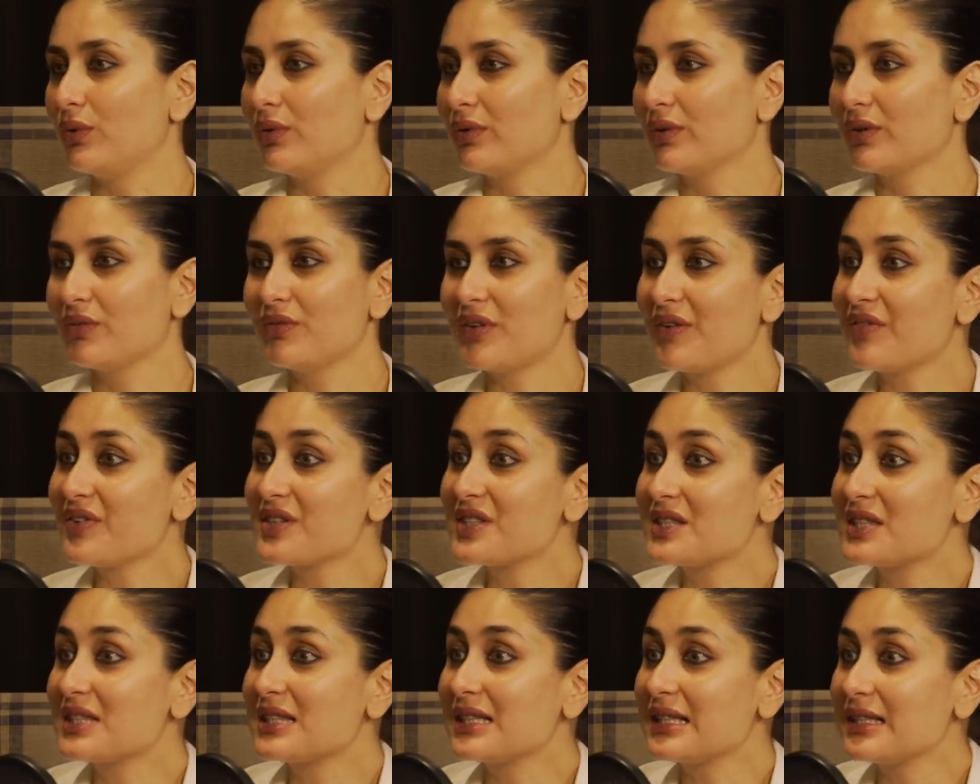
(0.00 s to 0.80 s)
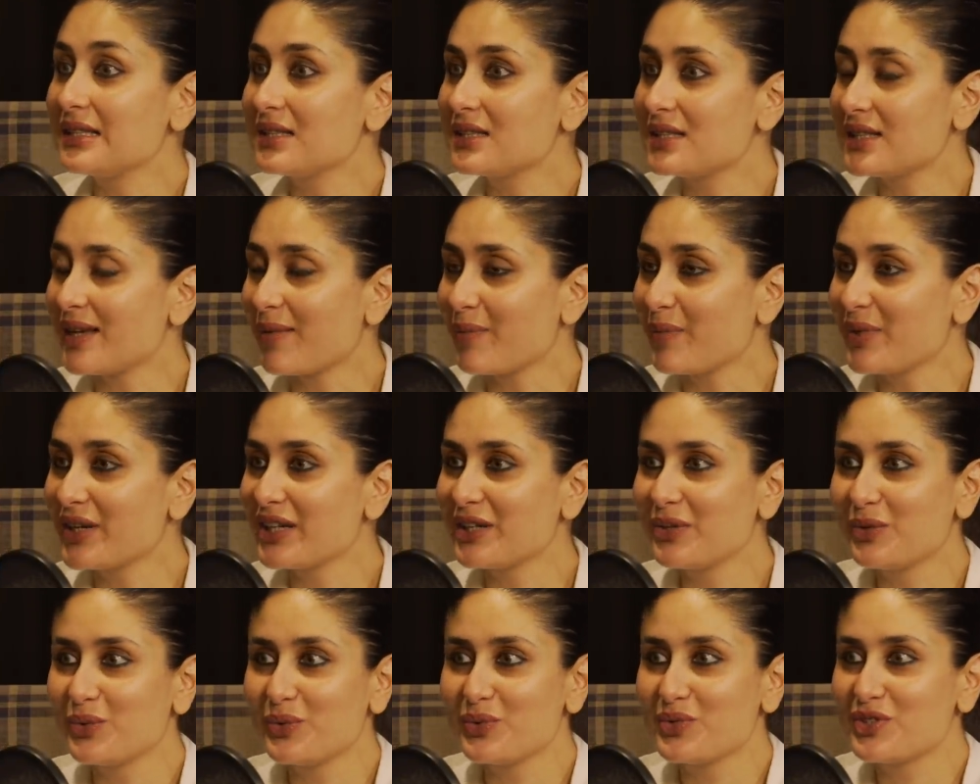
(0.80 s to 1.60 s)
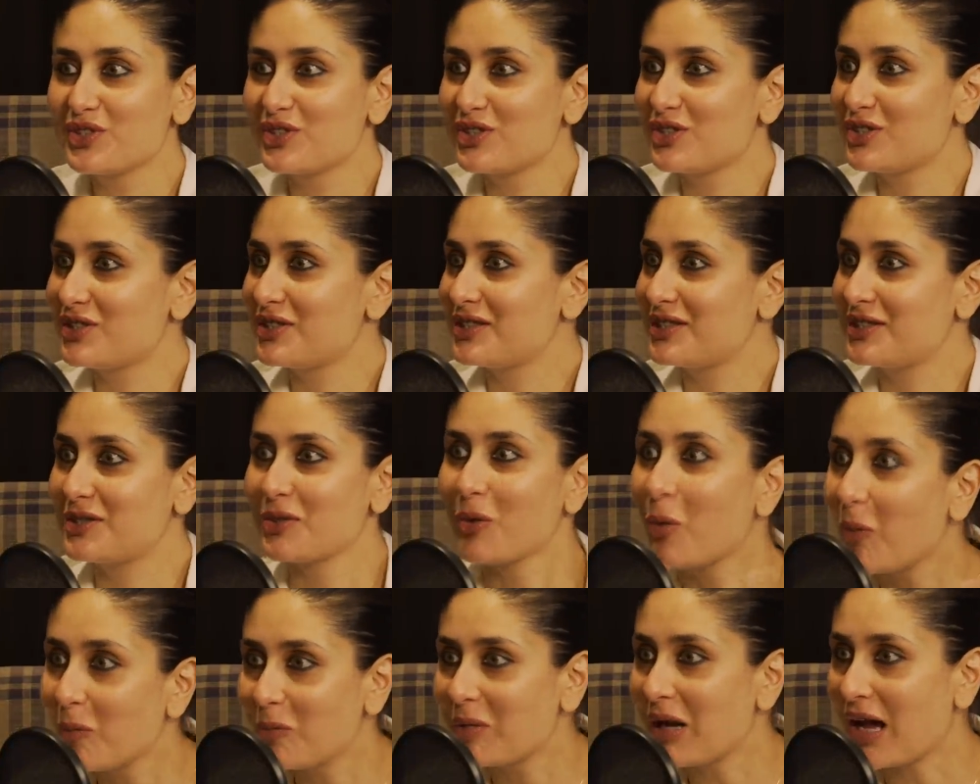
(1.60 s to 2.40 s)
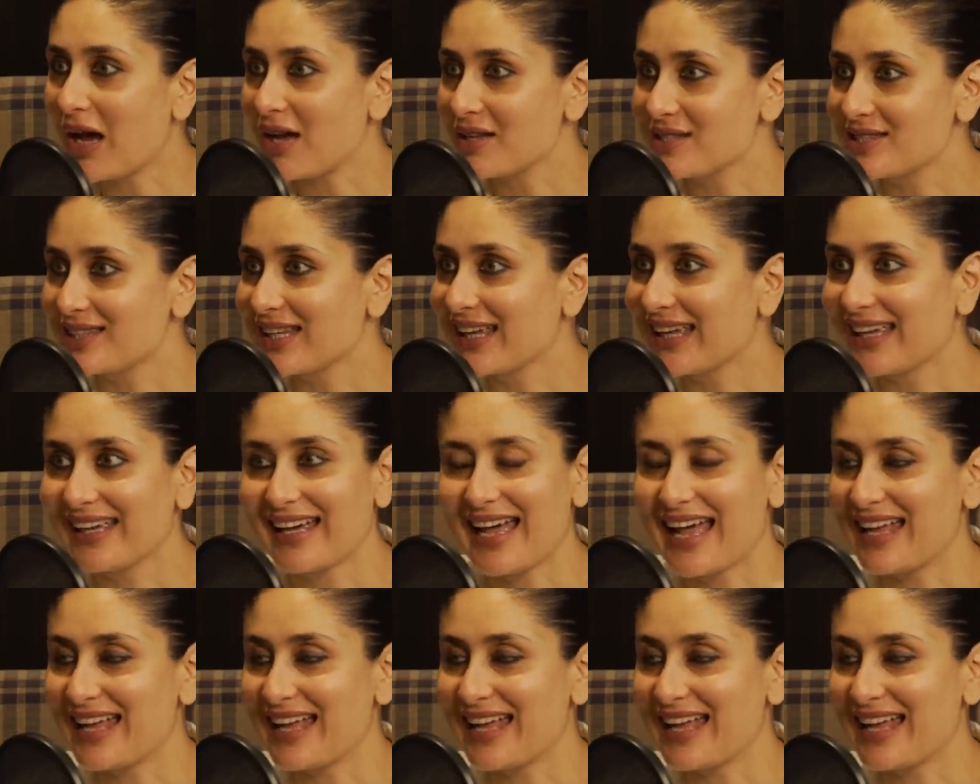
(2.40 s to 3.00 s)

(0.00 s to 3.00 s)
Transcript: You've never seen somebody who's so blasé